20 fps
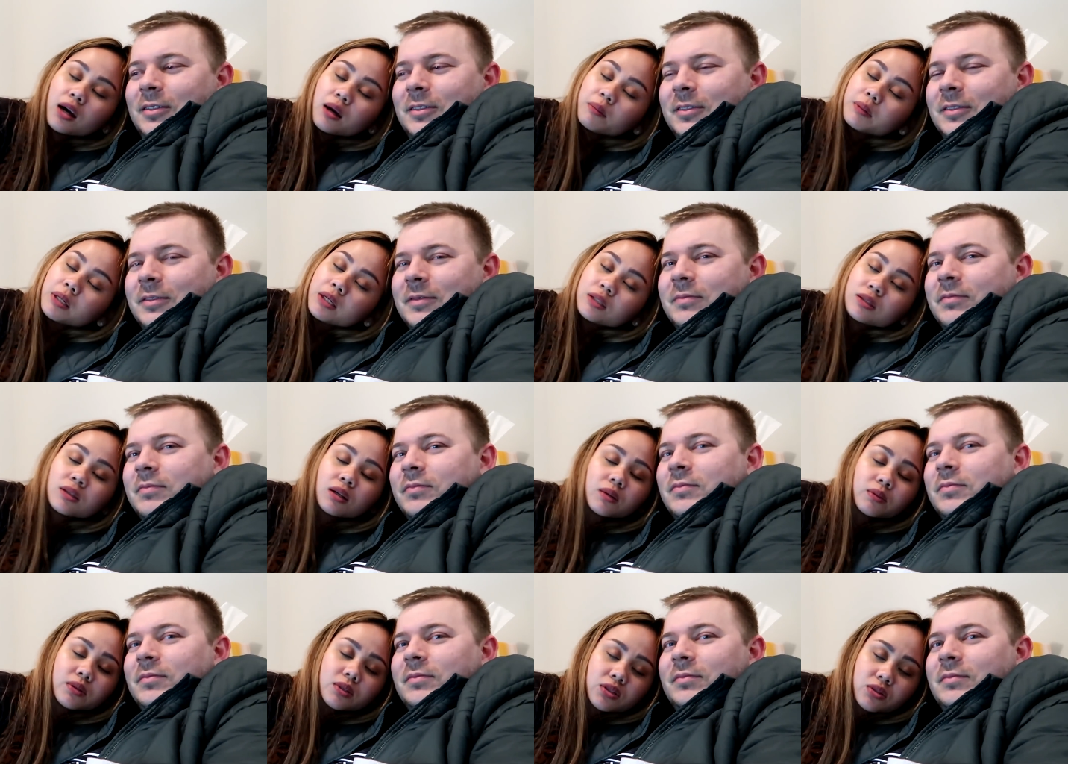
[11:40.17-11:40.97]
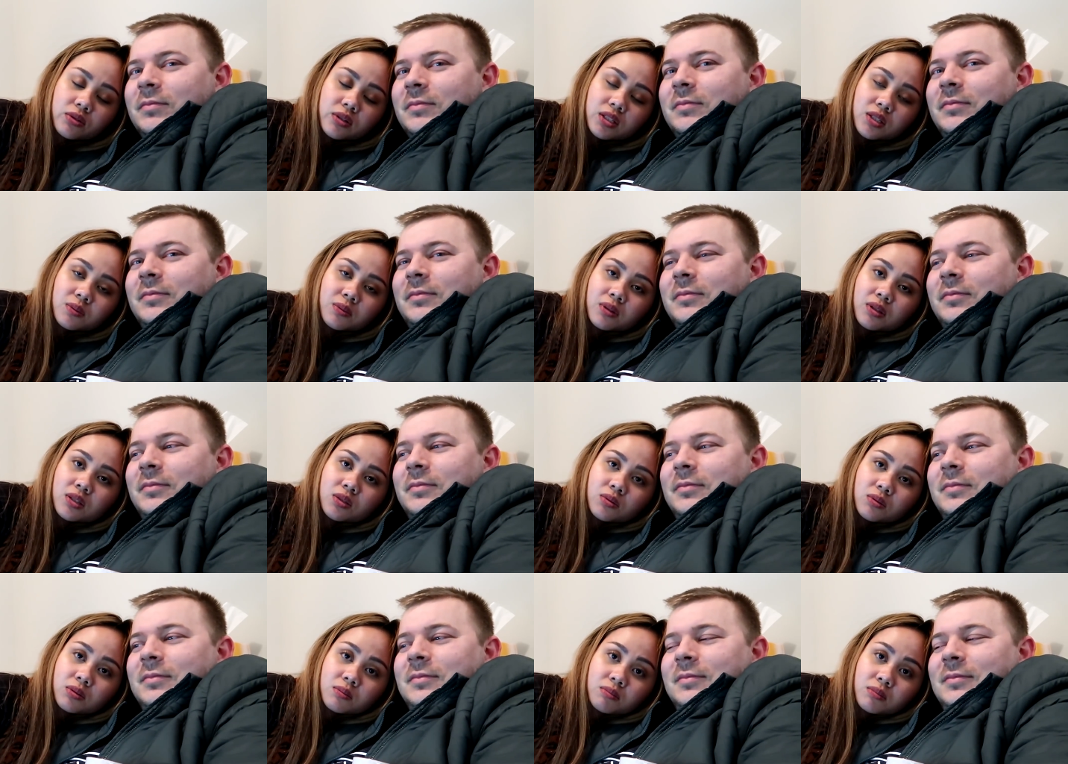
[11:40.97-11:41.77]
Speaker 1: um, he's always stressed when he's
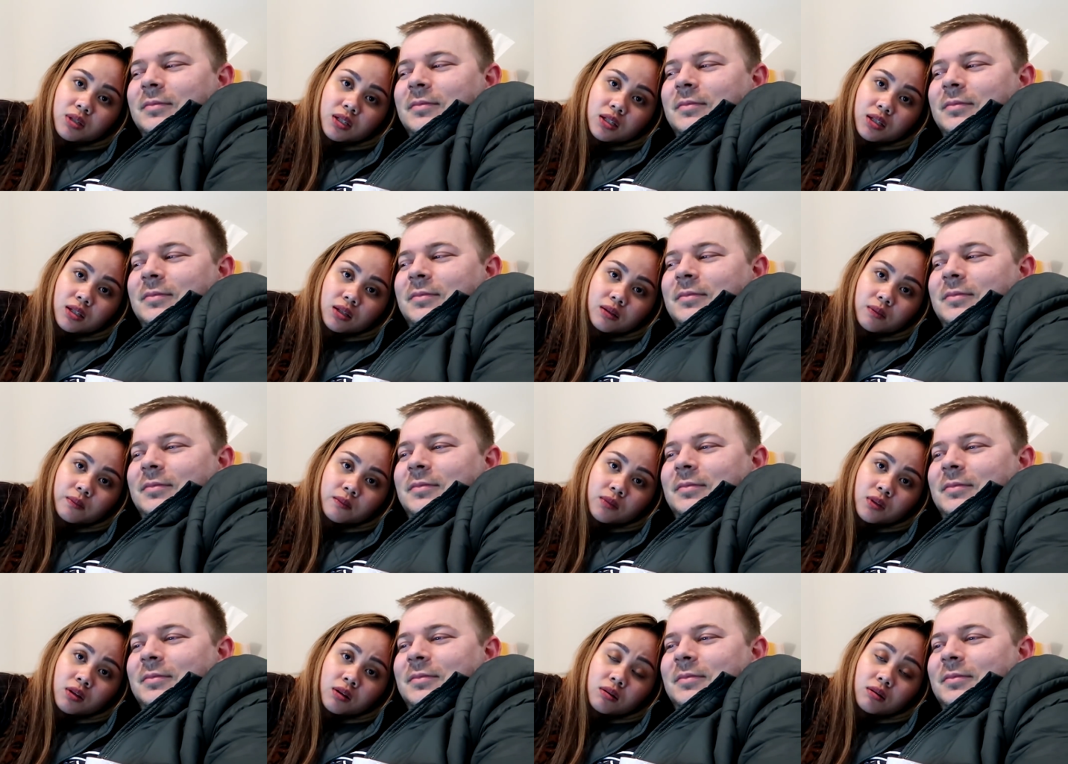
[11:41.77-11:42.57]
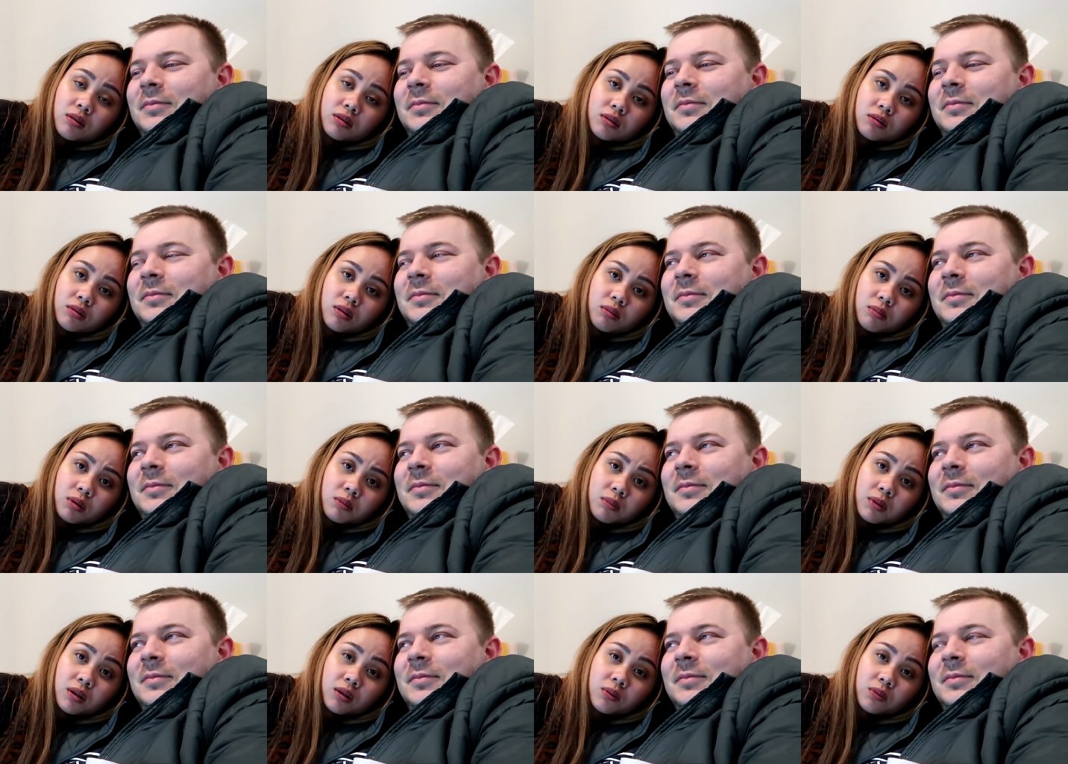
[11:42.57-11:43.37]
with me. With ang dami
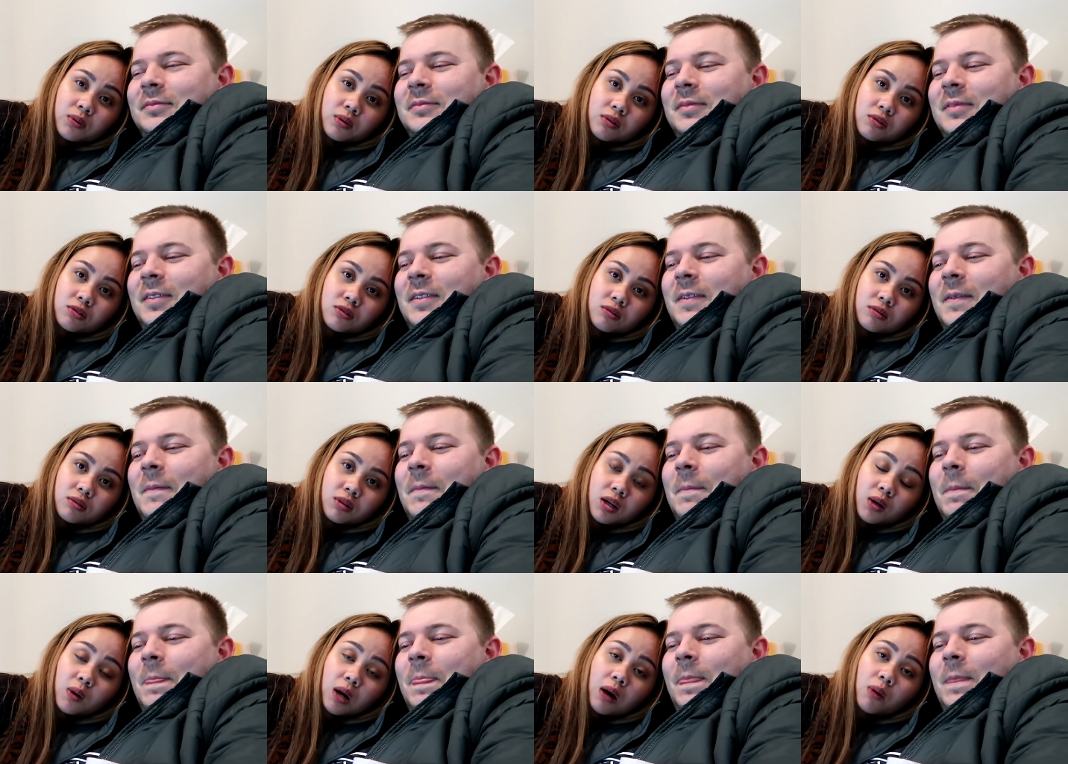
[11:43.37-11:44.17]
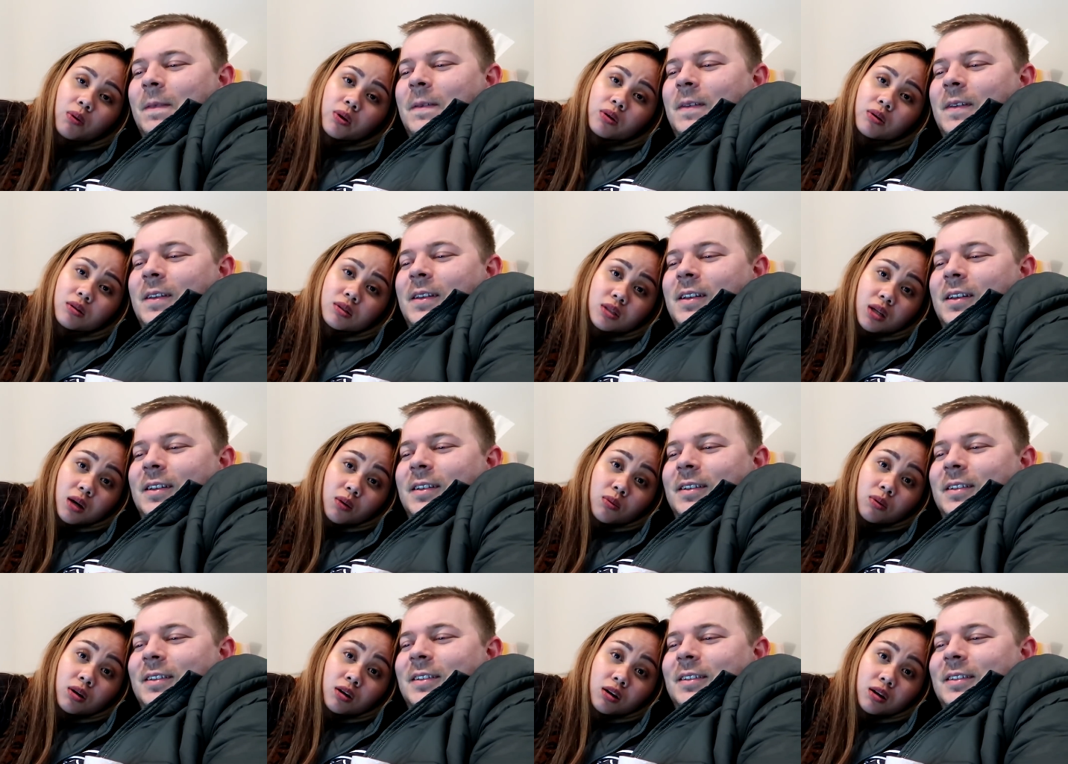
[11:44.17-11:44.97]
mga women. Kawawa yung
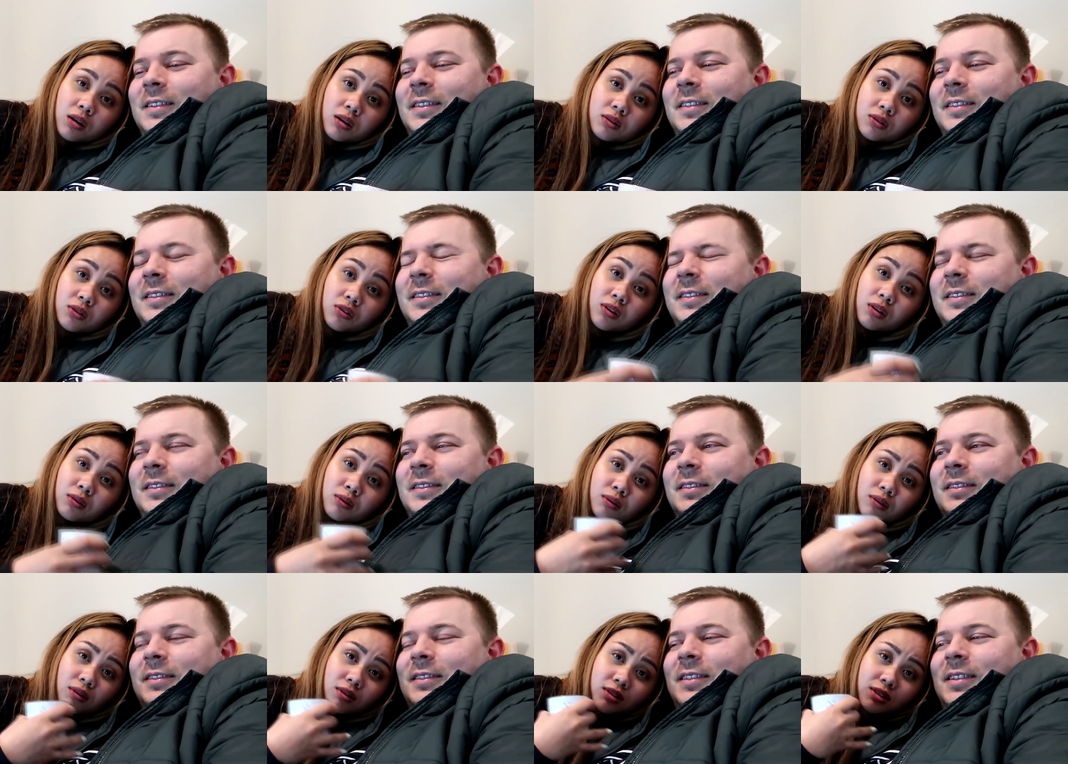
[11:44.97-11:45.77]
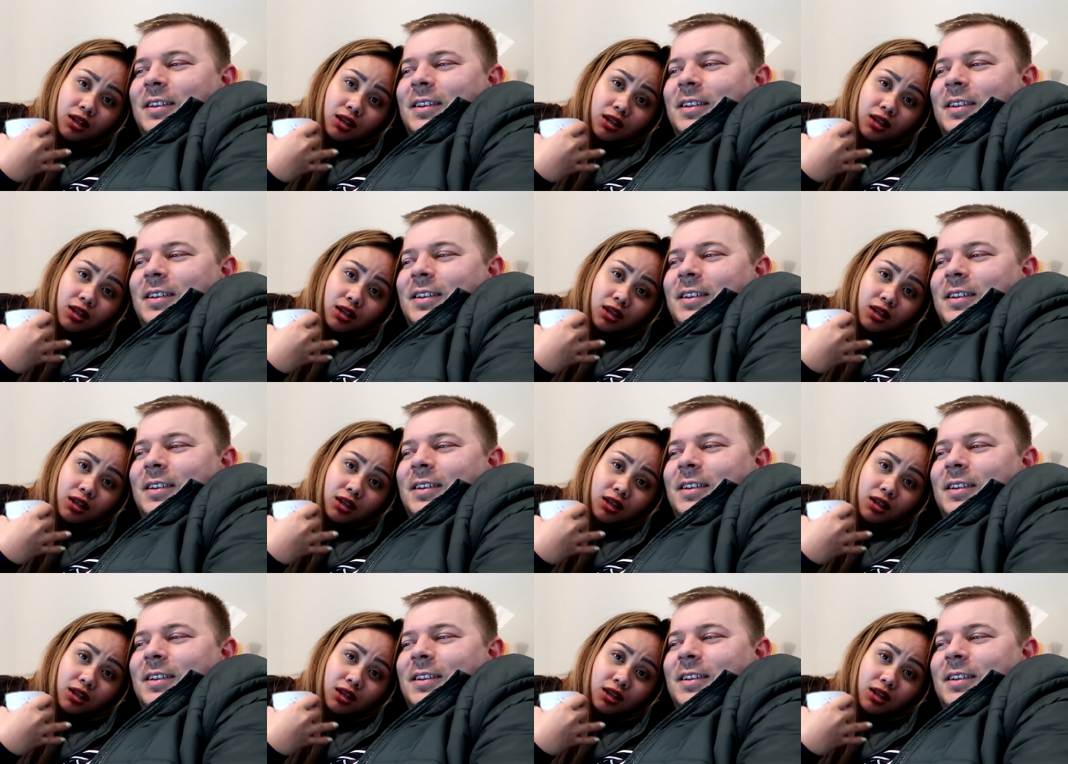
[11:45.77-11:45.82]
asawa guys. Tignan yung